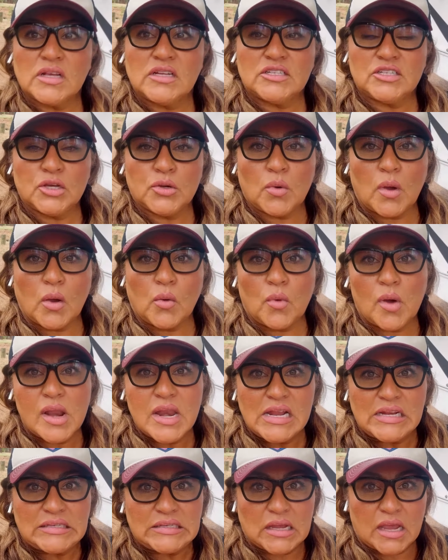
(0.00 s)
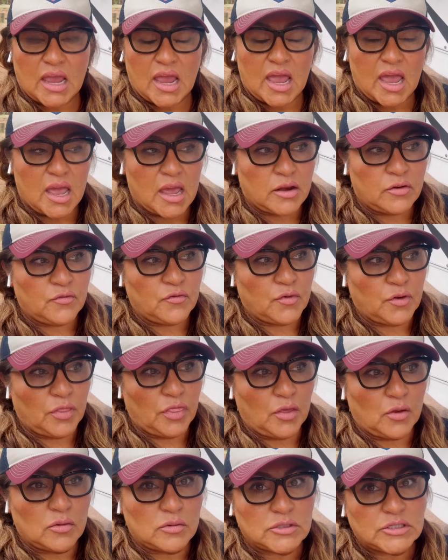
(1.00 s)
too, I wanted to add, for
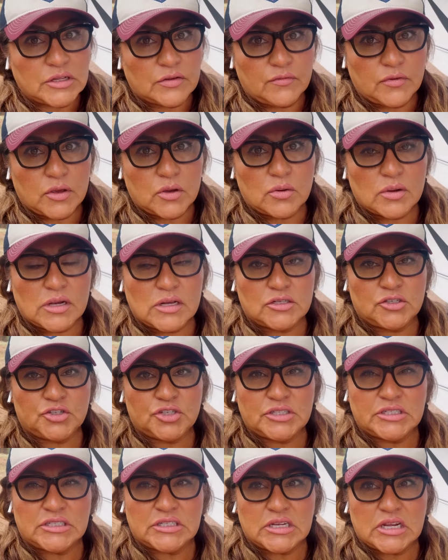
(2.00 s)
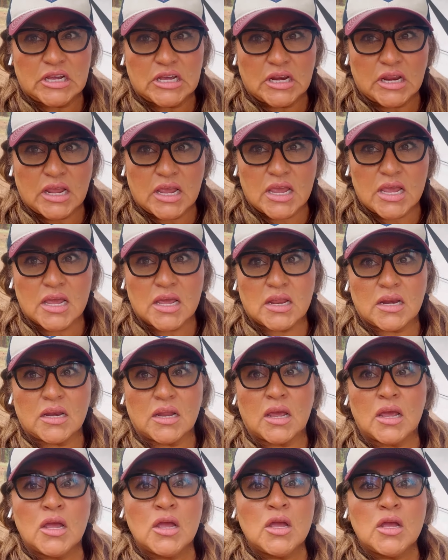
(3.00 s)
those of you interested in
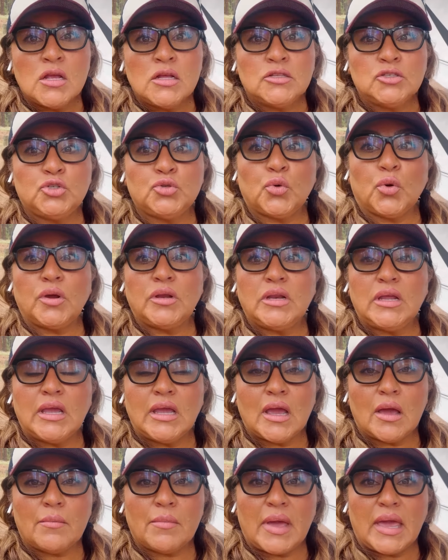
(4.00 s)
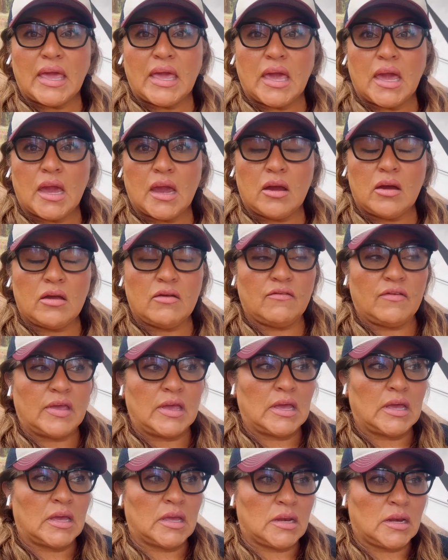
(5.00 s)
joining my
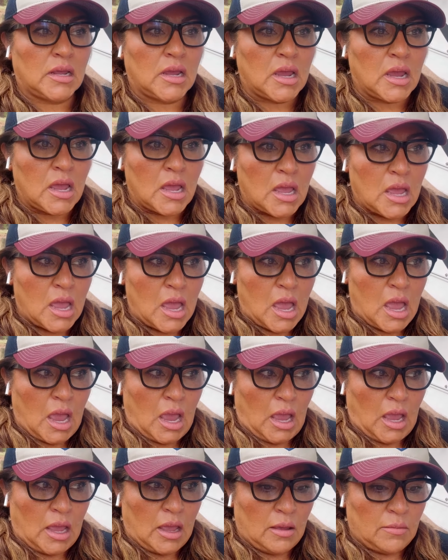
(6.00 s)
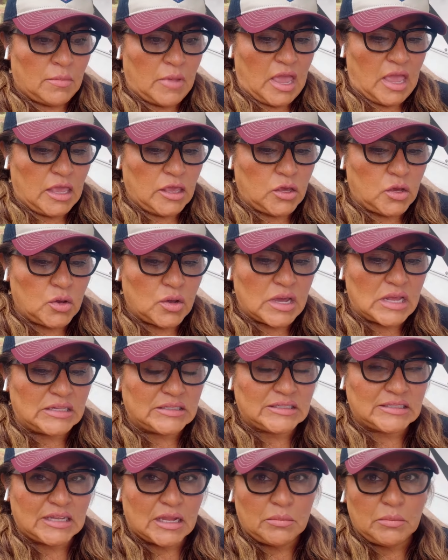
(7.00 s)
caravan, you can
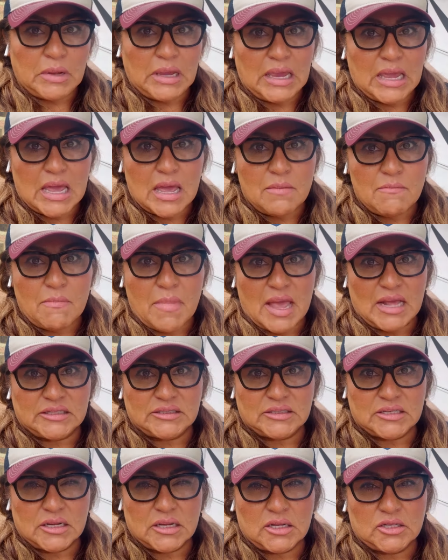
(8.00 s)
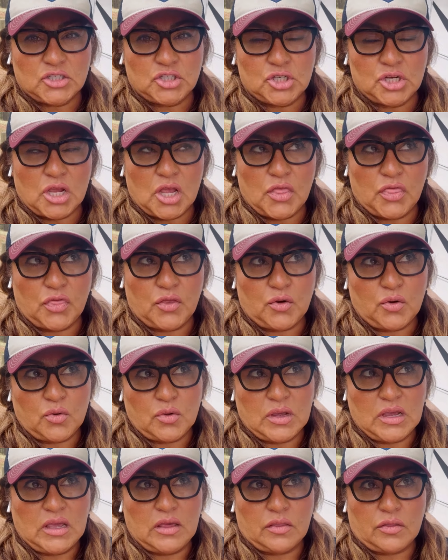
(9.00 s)
send me a message through
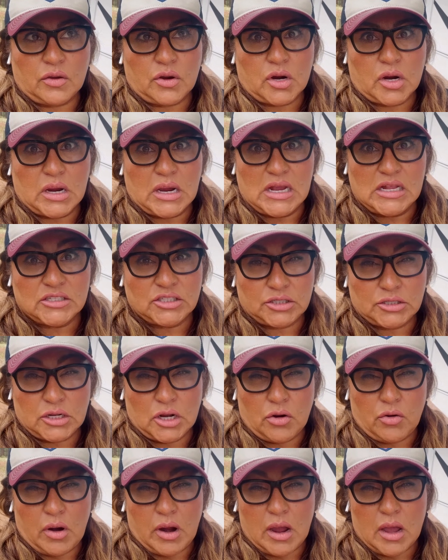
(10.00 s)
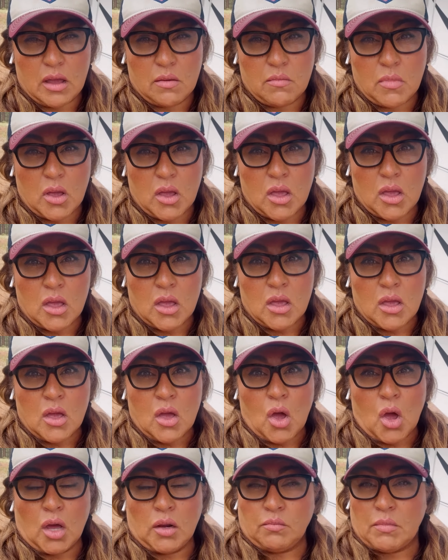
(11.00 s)
either Instagram
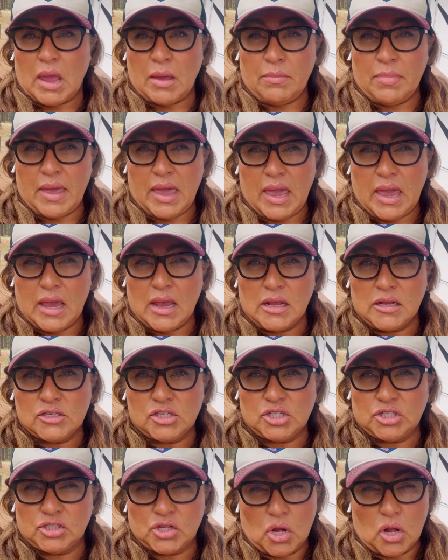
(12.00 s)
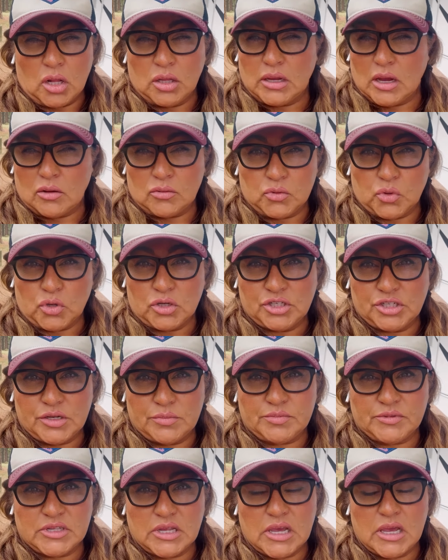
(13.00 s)
on my page, it's called Outdoor
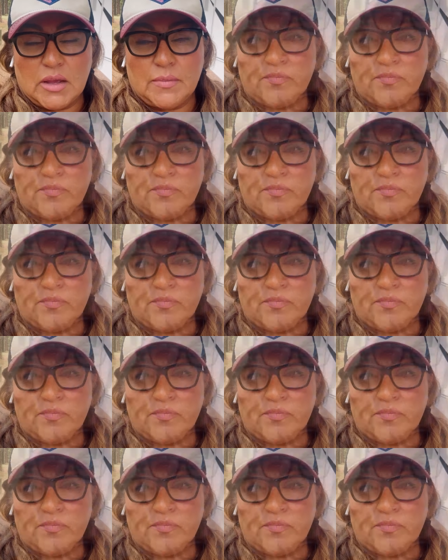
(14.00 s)
Gypsy,